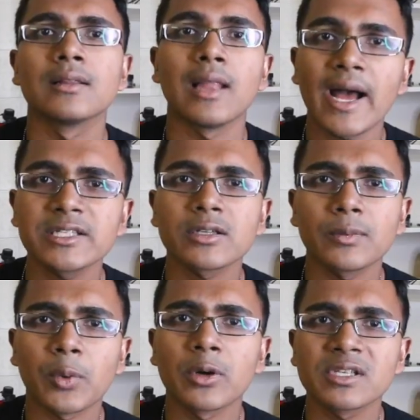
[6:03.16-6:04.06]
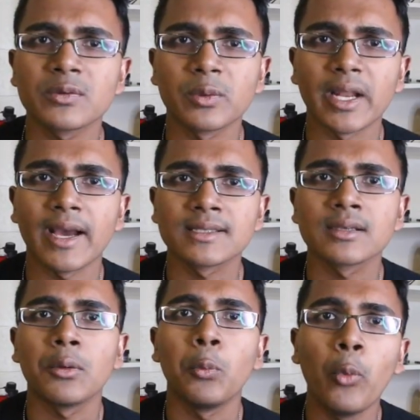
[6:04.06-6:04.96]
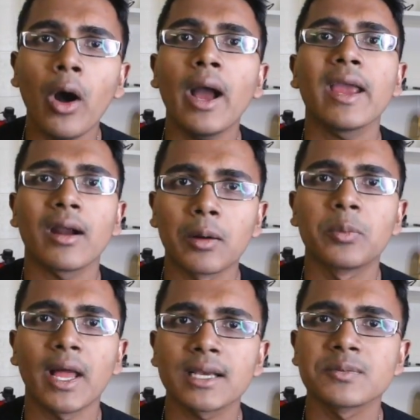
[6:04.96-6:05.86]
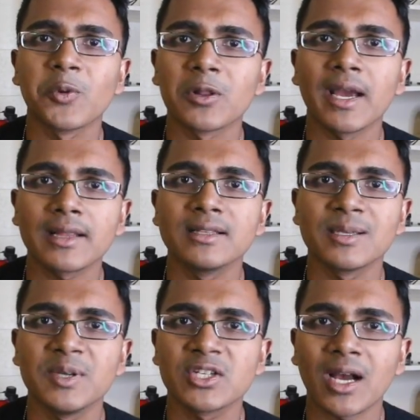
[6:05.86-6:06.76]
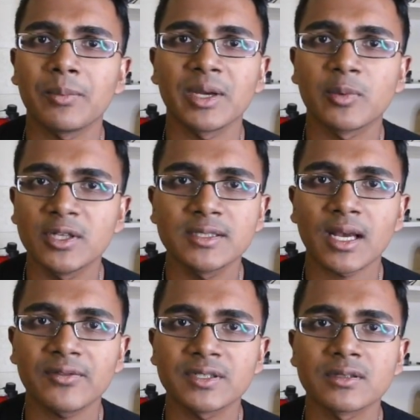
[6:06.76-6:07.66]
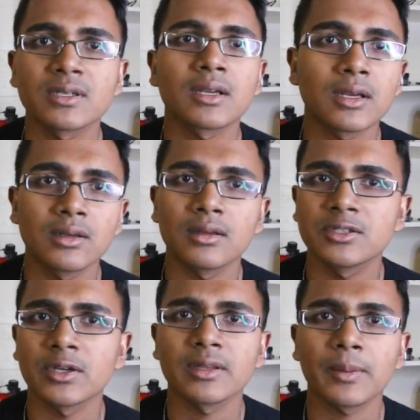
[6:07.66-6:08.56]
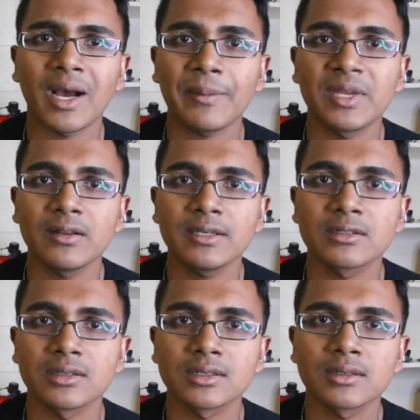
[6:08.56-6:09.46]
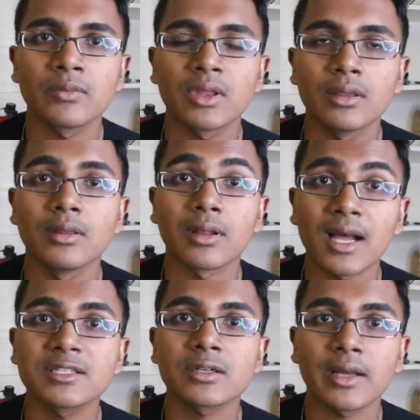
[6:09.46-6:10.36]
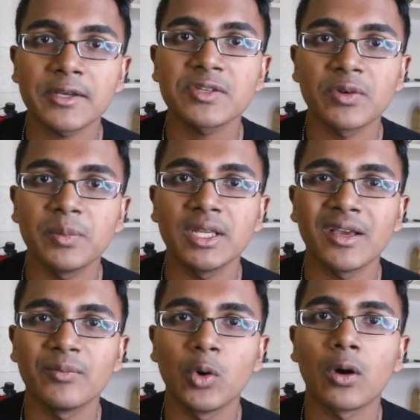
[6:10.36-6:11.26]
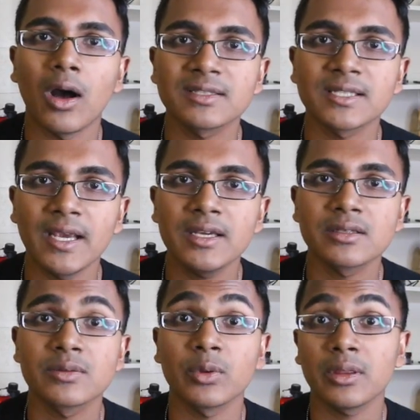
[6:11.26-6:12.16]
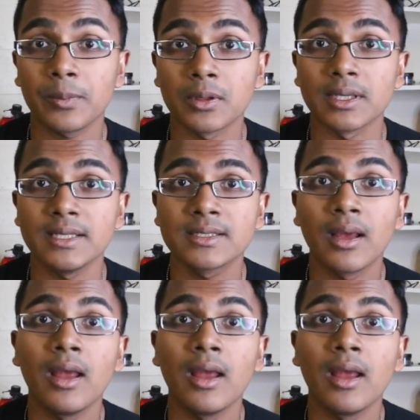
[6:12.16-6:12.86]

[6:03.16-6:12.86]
logical person would ask, why are blacks more likely to be shot by police officers considering their populations? The logical answer would be they have more altercations with the police,